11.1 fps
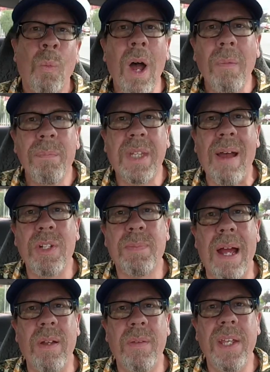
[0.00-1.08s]
Well, that was
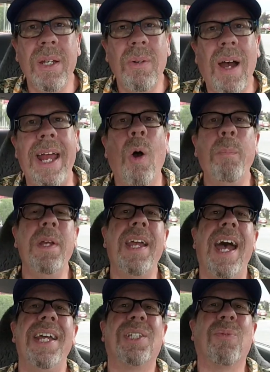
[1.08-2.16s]
my review. I hope you
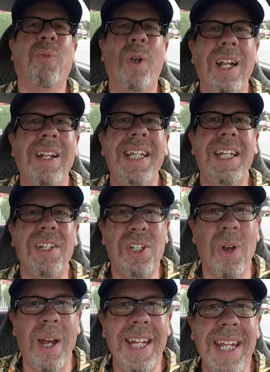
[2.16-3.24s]
guys really
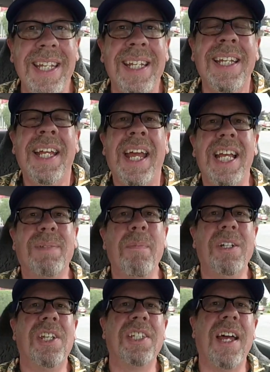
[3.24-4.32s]
enjoyed it as
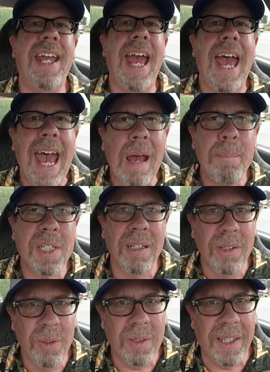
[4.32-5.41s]
much as I
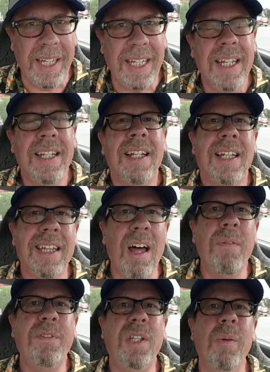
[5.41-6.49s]
absolutely
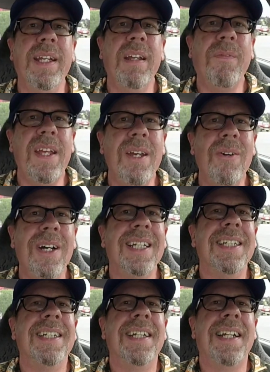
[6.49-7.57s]
love doing it for you.
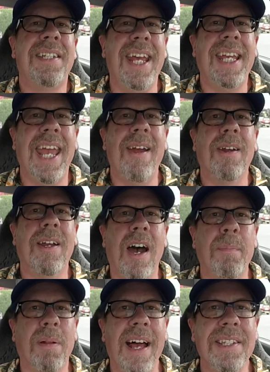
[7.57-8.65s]
Take care.
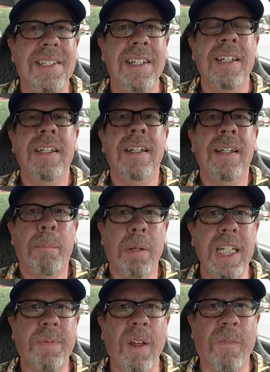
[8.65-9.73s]
God bless.
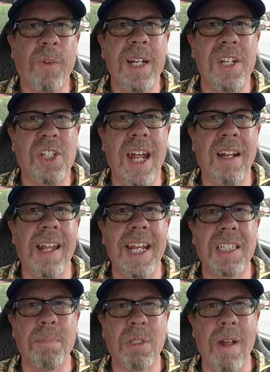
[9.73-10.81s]
Please feel free to share, like,
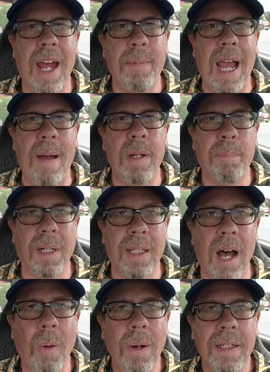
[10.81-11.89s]
subscribe, comment
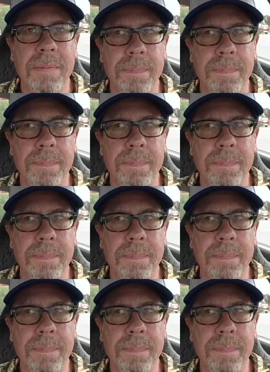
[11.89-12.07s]
below.